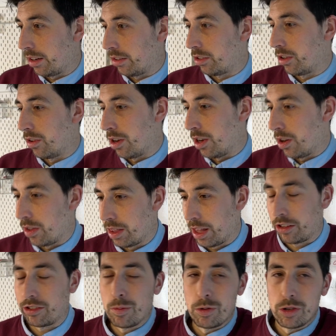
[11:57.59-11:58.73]
so
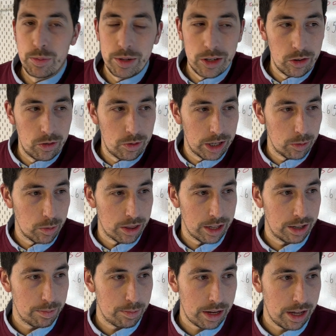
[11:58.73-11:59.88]
that's what I want to be doing really with
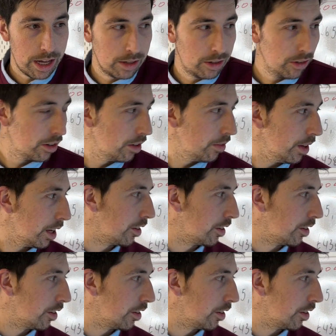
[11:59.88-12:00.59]
it. But I just love it.